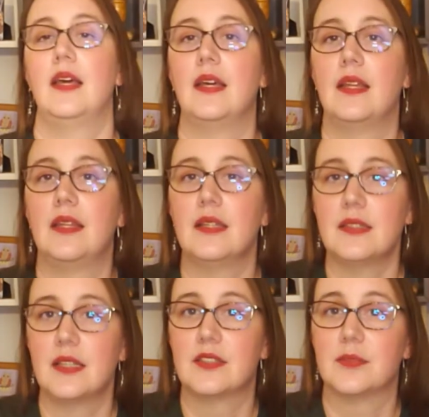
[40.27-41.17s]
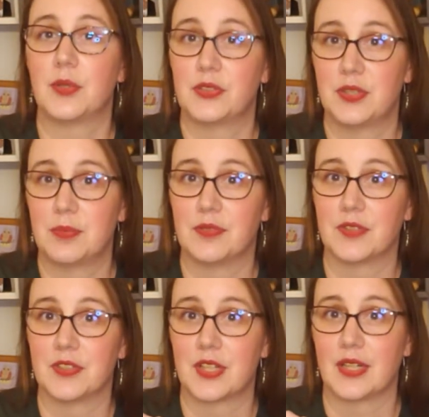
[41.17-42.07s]
This is the most simple
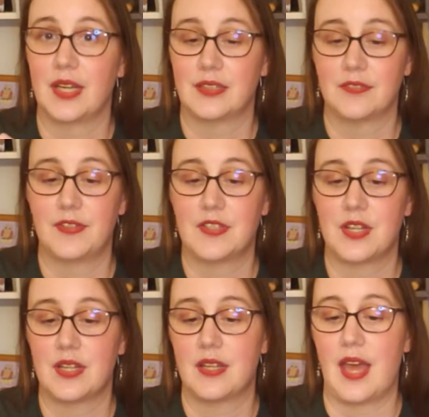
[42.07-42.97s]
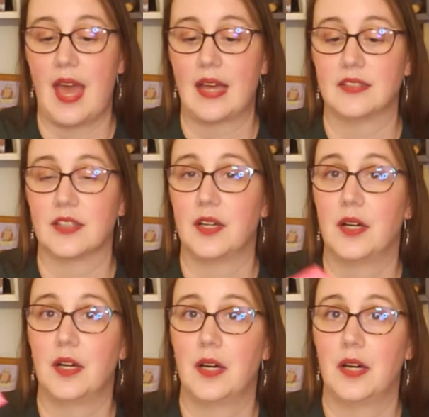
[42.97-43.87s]
version. It's a fidget that has
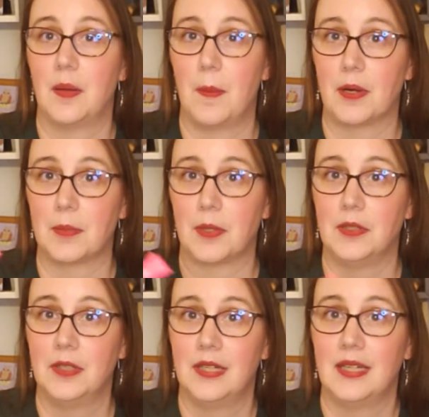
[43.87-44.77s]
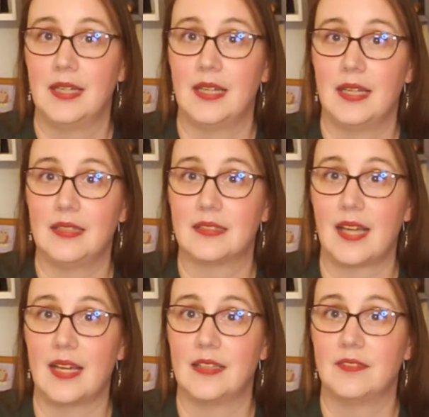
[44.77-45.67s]
a marble
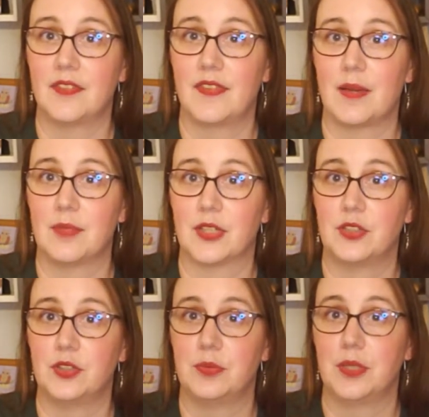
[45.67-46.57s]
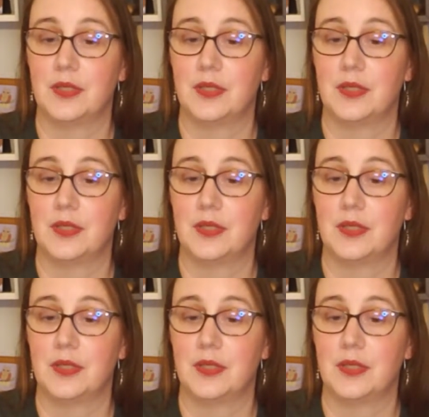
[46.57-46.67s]
inside of a fabric tube.